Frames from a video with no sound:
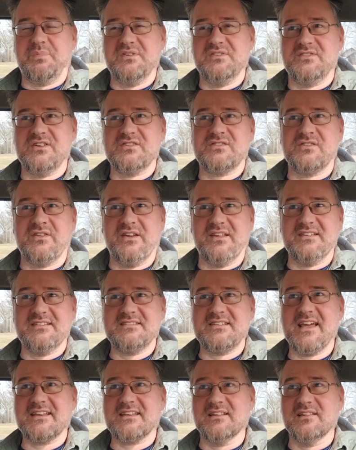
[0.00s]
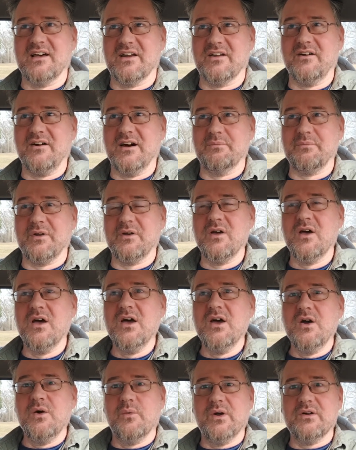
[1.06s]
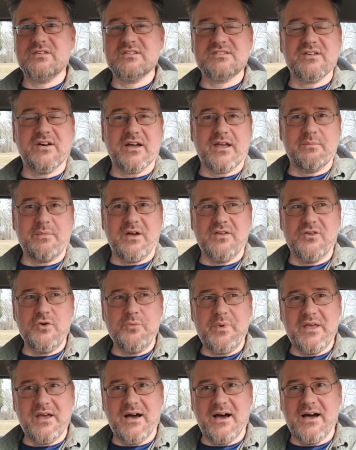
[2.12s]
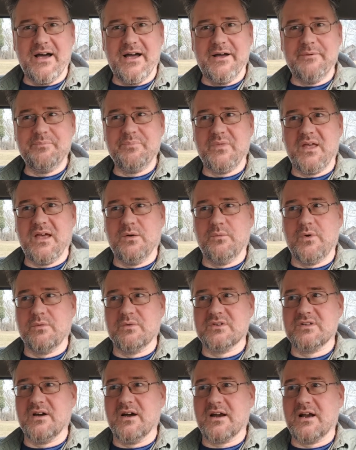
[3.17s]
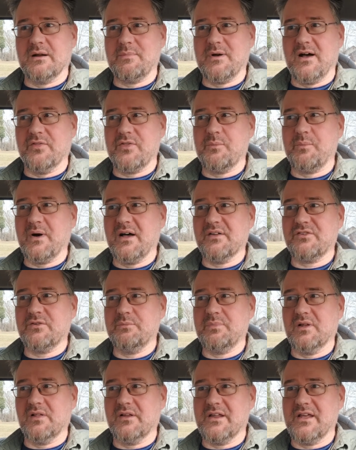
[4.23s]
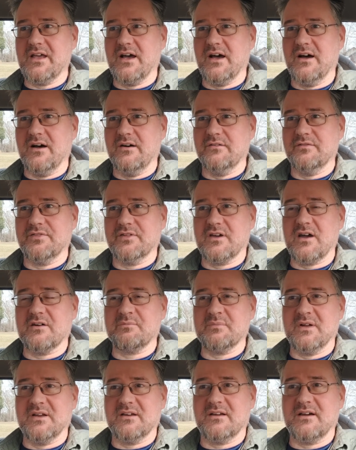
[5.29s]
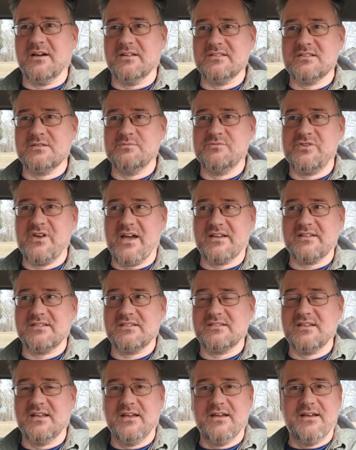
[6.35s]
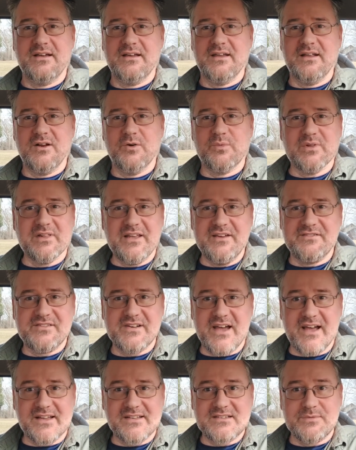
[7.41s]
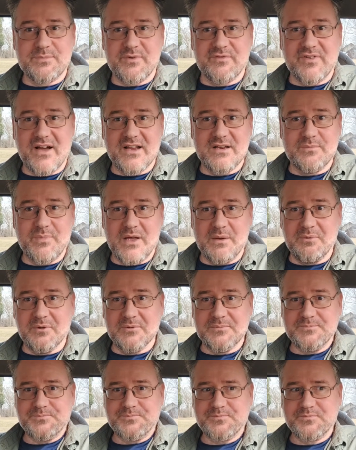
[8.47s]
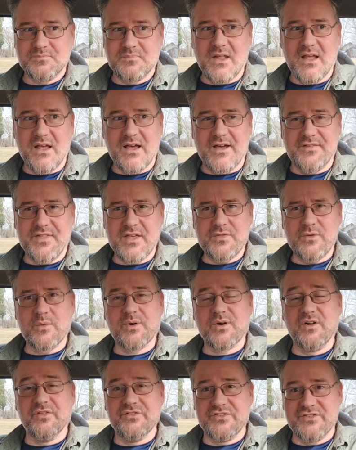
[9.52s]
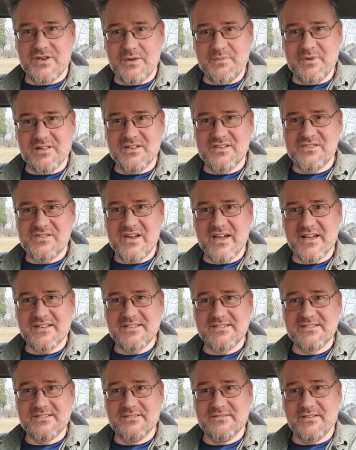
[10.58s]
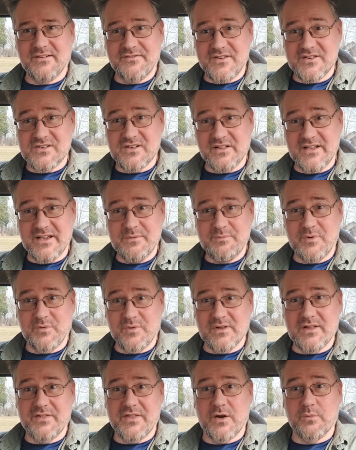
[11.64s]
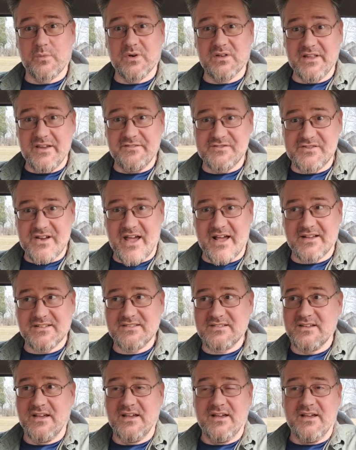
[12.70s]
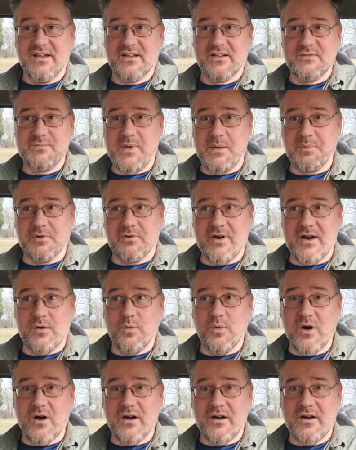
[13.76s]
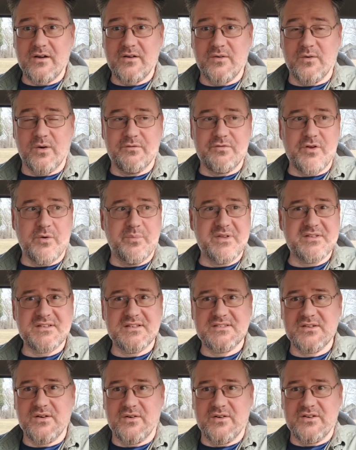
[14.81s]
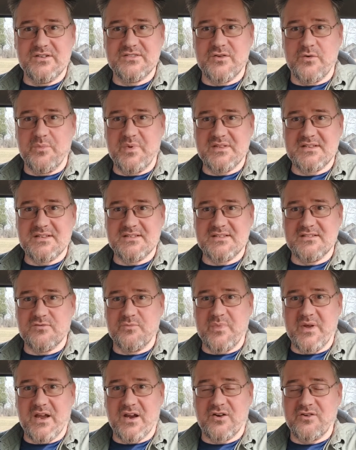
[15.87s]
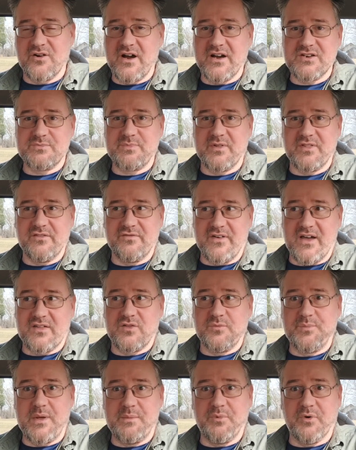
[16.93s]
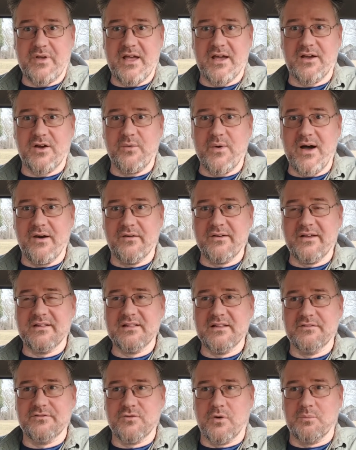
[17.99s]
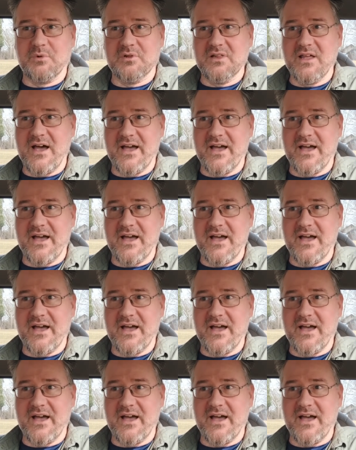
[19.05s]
position that he's staked a lot on. But we were just talking about UBI, and we were talking about the possibility of the government cutting some checks, you know, relief checks to provide to people. I think they were called stimulus checks officially, but really they're relief checks because people are out of work, or if they're business owners, their businesses are being crushed by the fact that people can't go out and live normal